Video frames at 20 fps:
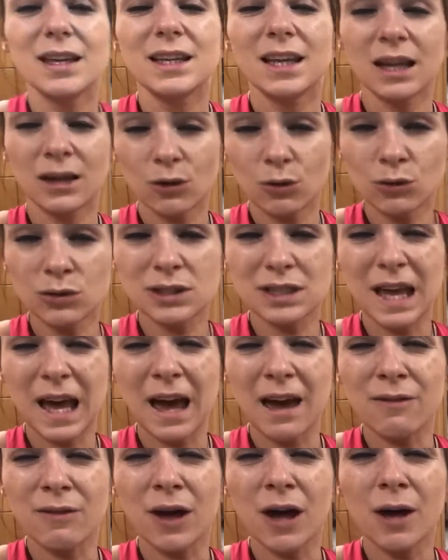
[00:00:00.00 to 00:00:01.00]
getting it all
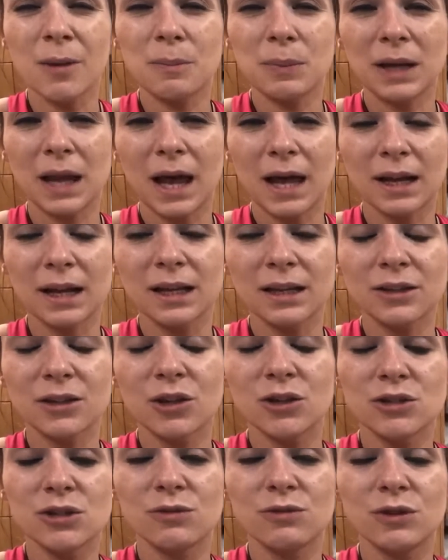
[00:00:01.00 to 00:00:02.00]
together planning
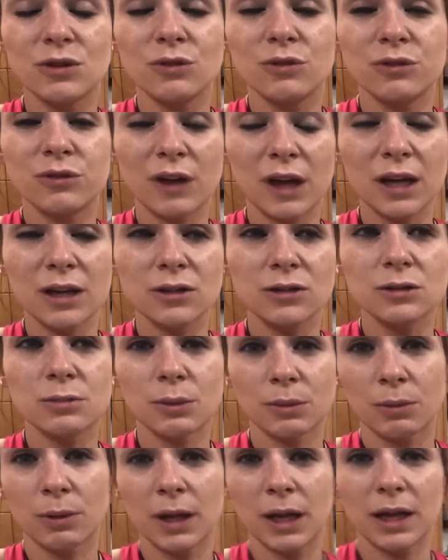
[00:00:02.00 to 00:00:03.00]
because if you fail to
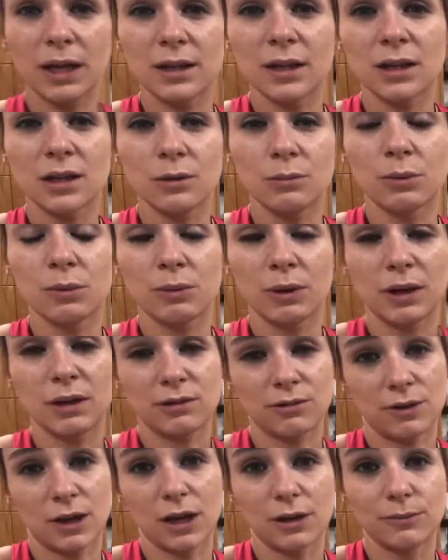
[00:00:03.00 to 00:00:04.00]
prepare then you prepare
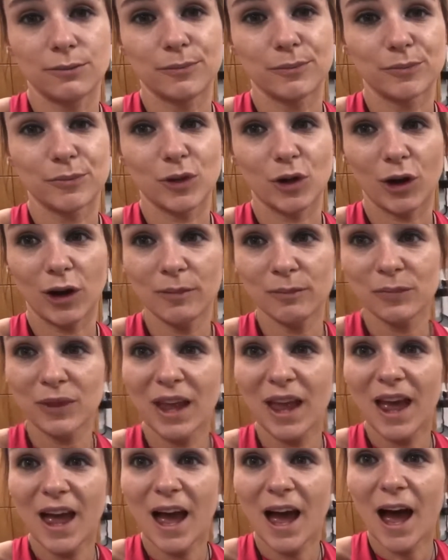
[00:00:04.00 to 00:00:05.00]
to fail okay
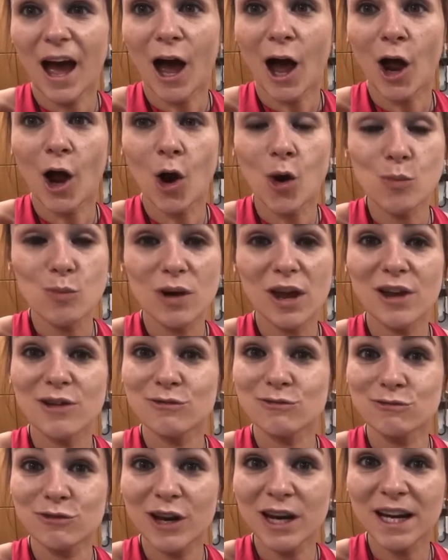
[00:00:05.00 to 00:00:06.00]
I hope it
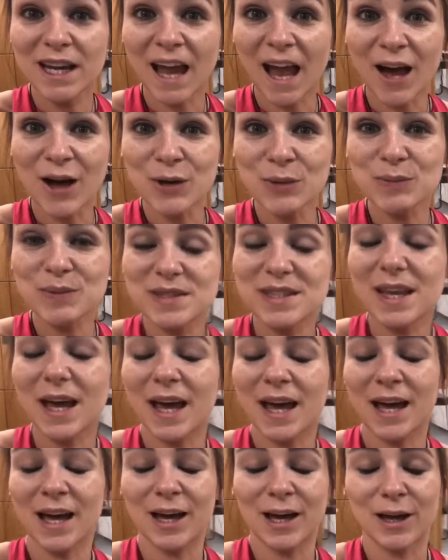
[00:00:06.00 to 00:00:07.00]
really helps.
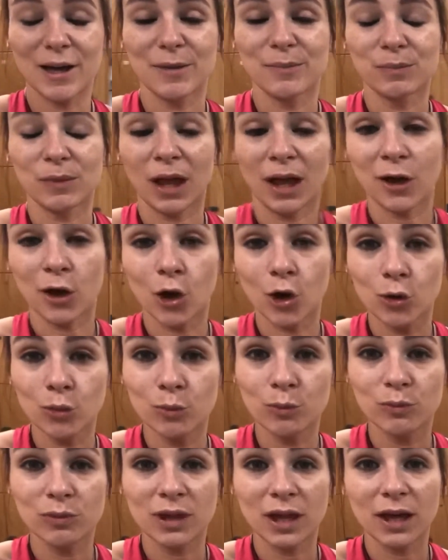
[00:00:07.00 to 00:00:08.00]
Um, I
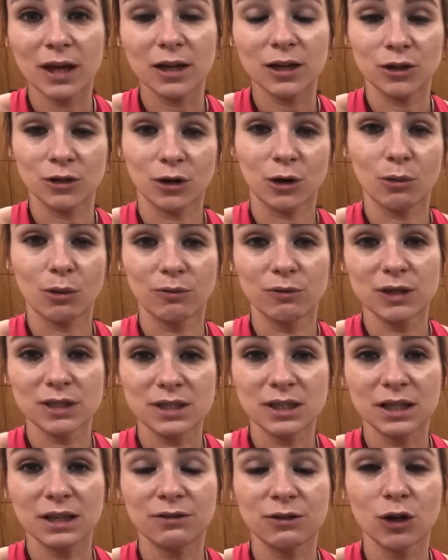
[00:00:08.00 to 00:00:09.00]
hope that, you know,
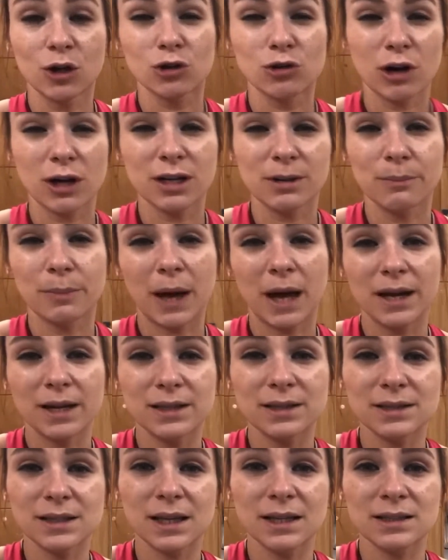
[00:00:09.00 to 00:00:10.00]
obviously if you're trying to
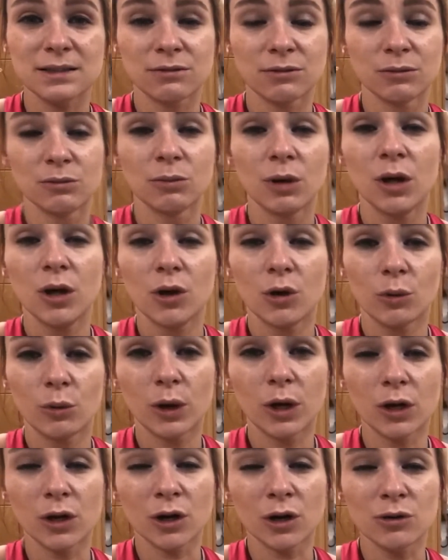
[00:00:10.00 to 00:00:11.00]
balance like different
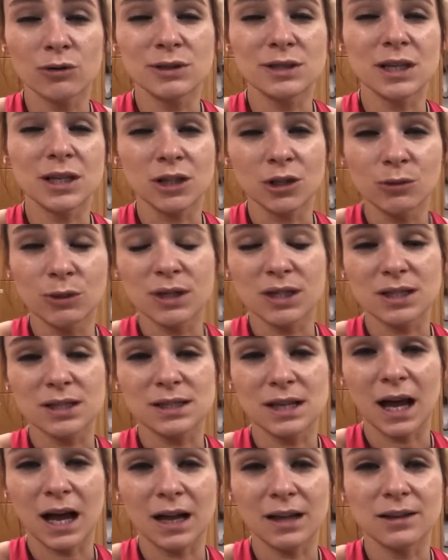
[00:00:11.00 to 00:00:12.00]
workloads that you
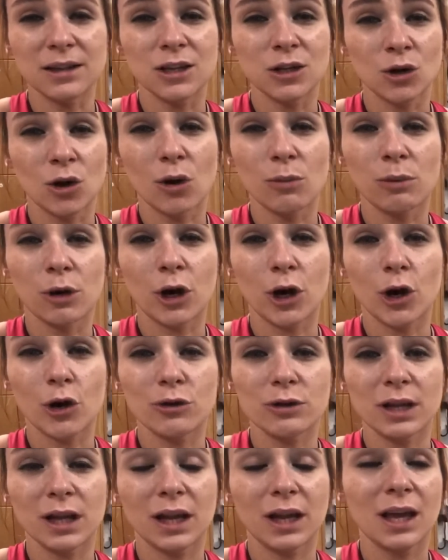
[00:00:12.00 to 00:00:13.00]
understand that you're a
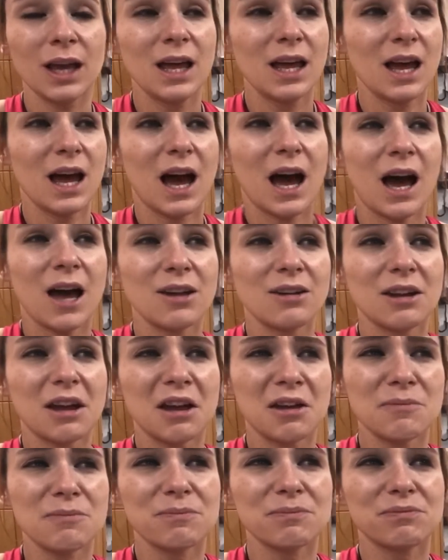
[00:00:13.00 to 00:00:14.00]
priority and
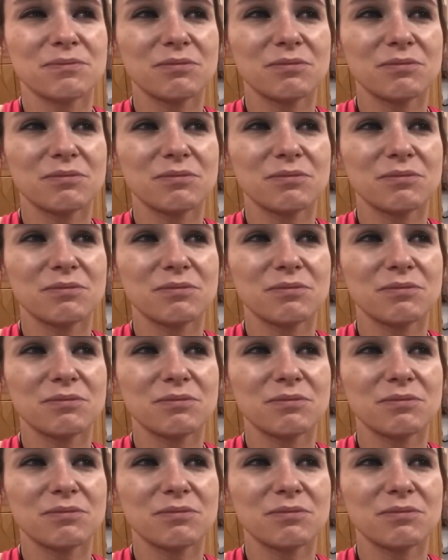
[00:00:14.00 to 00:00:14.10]
that